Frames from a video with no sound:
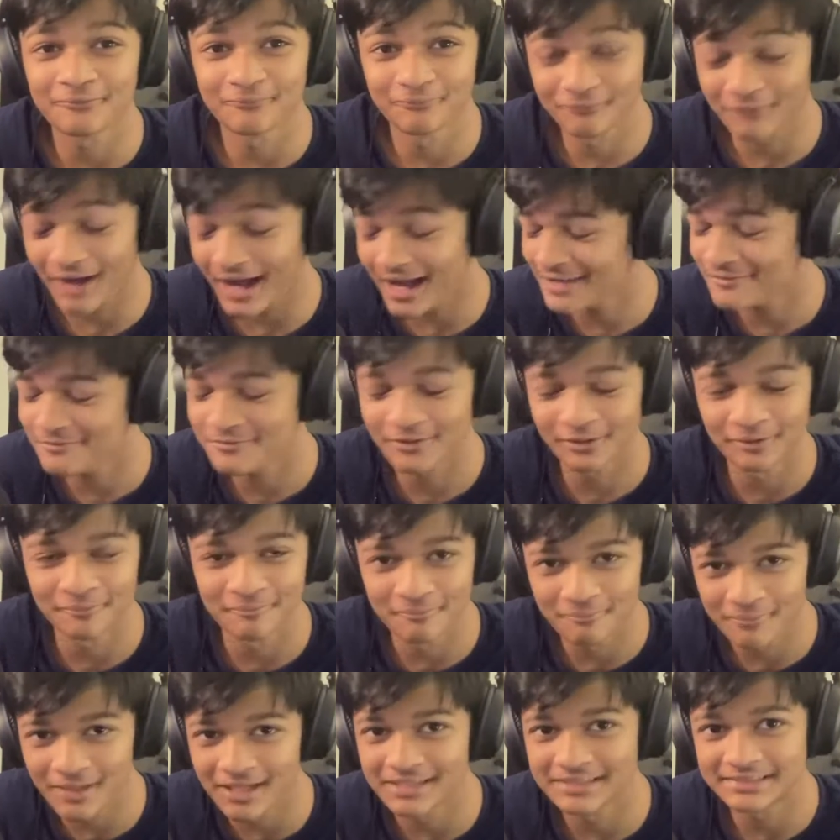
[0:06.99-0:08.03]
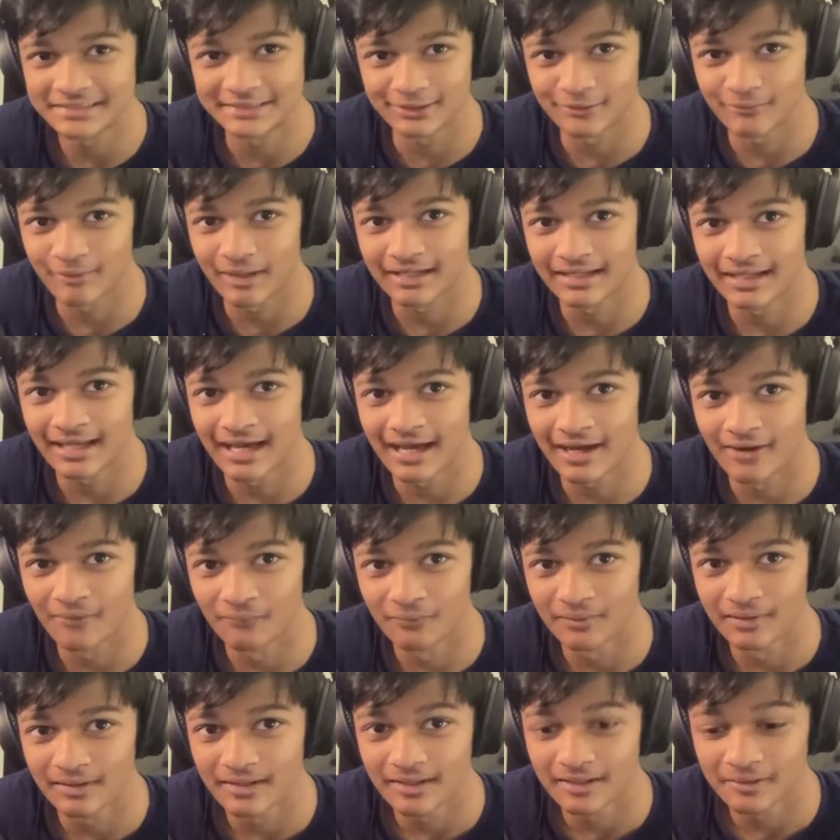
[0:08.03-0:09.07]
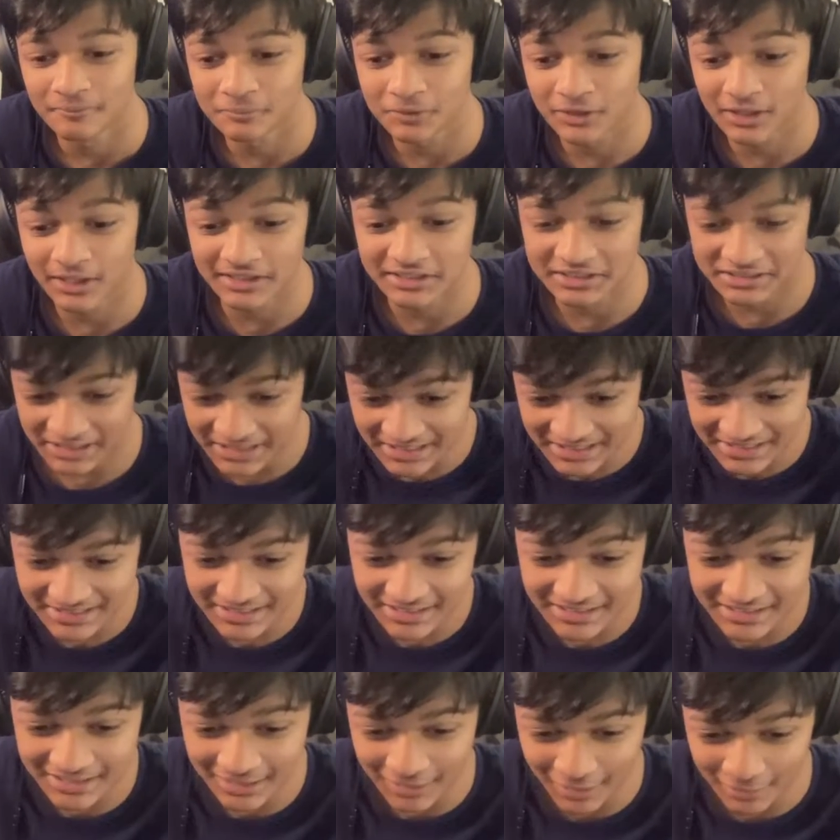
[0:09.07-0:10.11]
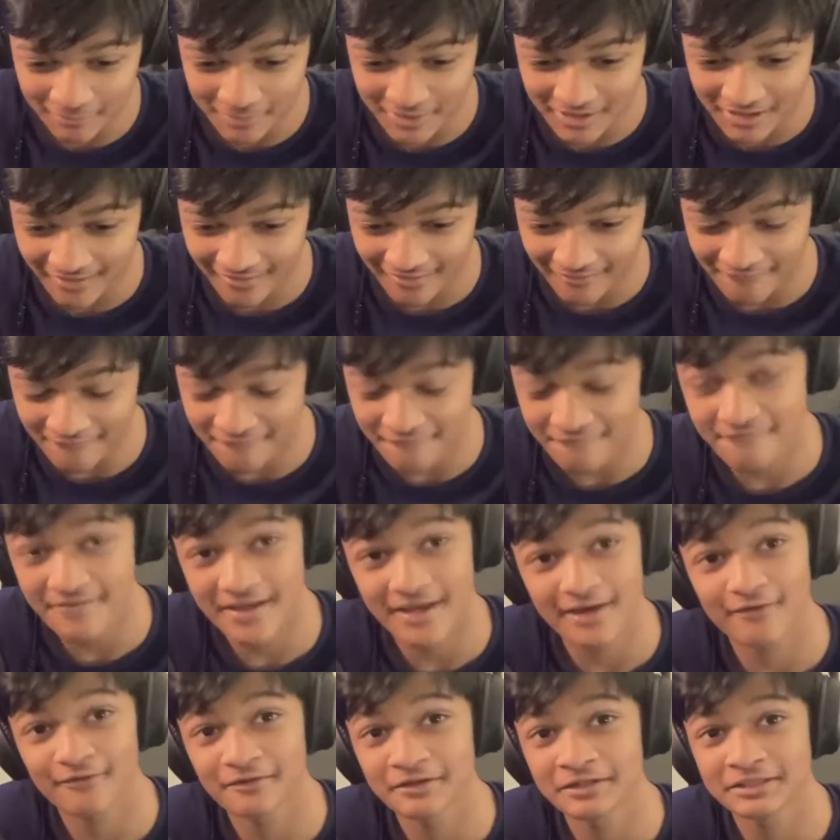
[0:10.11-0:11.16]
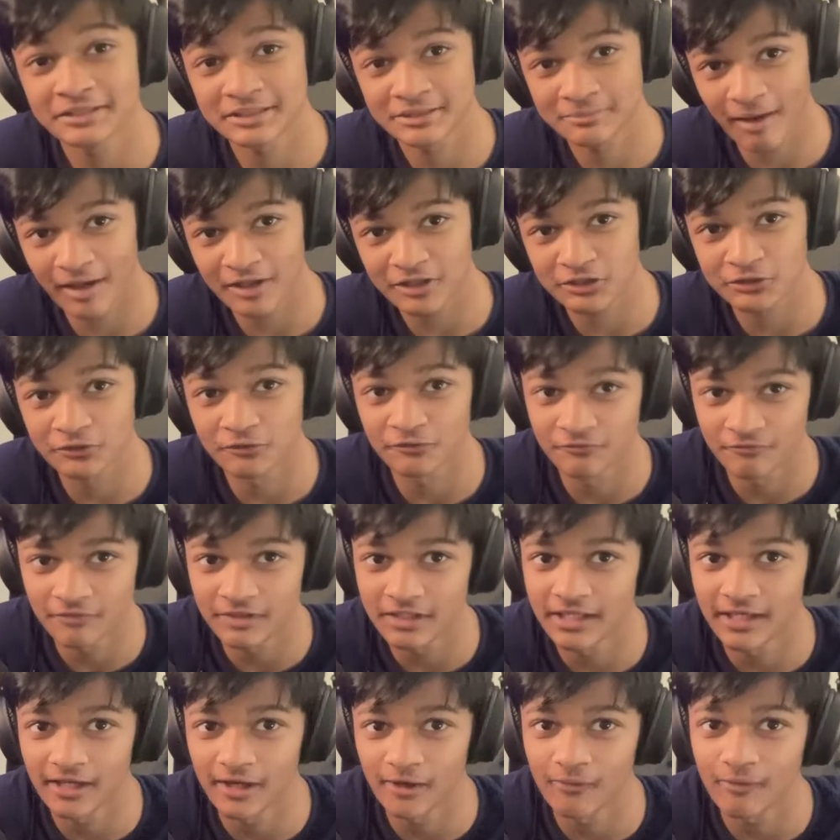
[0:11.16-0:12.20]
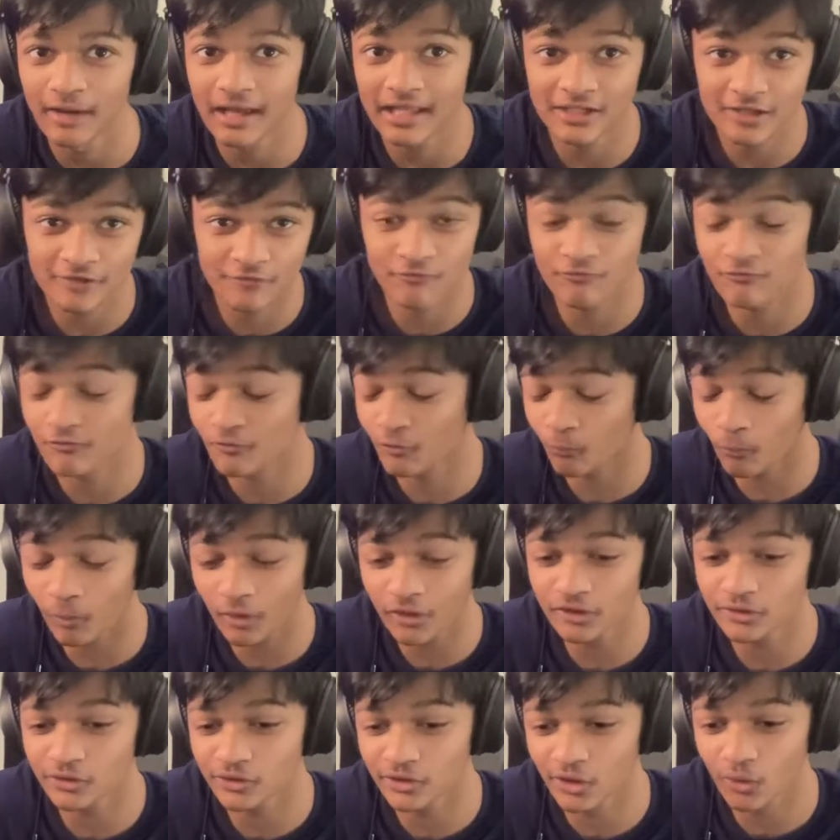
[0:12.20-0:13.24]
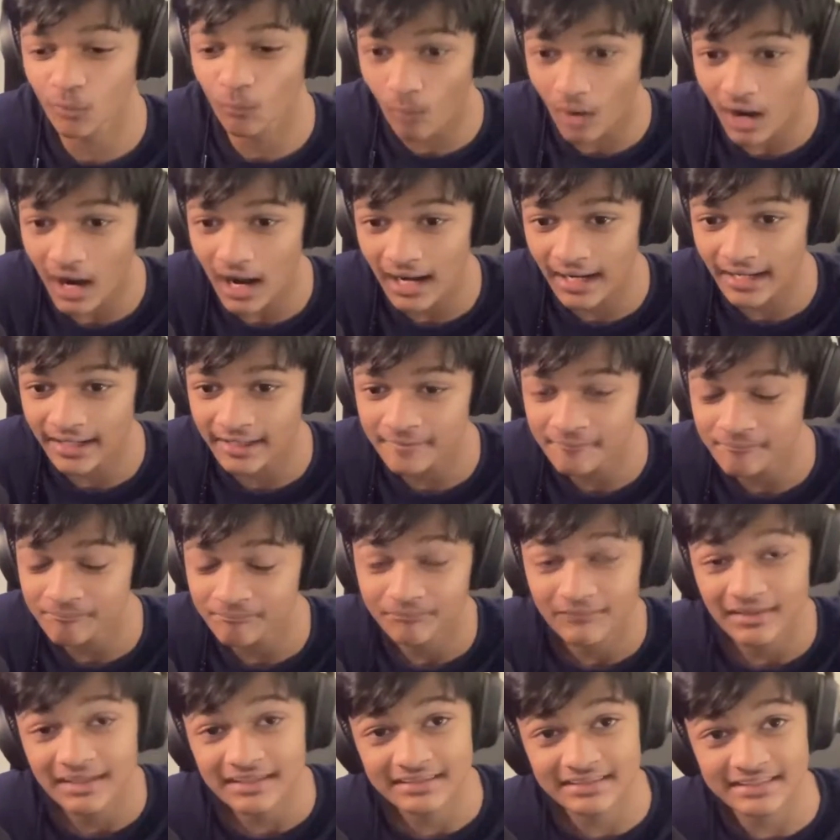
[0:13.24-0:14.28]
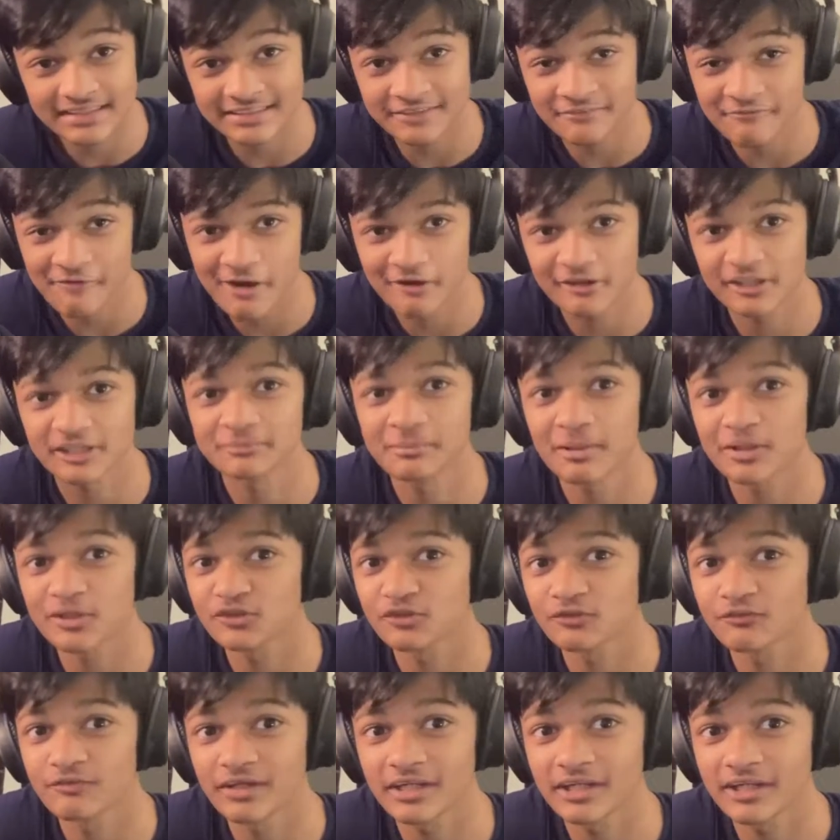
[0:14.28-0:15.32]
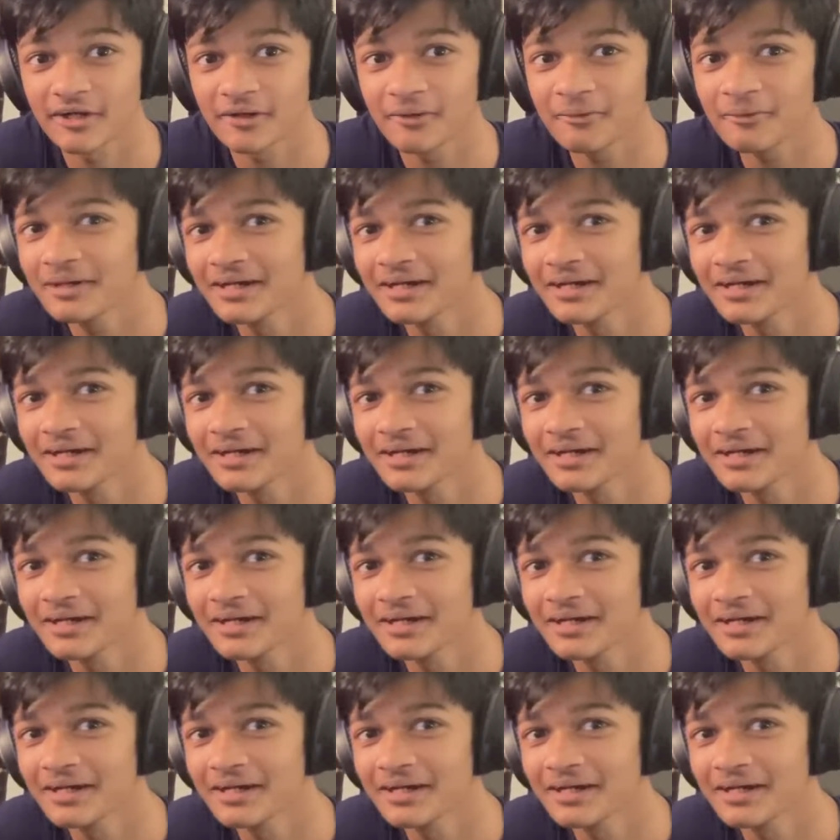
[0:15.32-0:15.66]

amazing right now because this is gonna be a very special video. And if you're wondering why this is a very special video,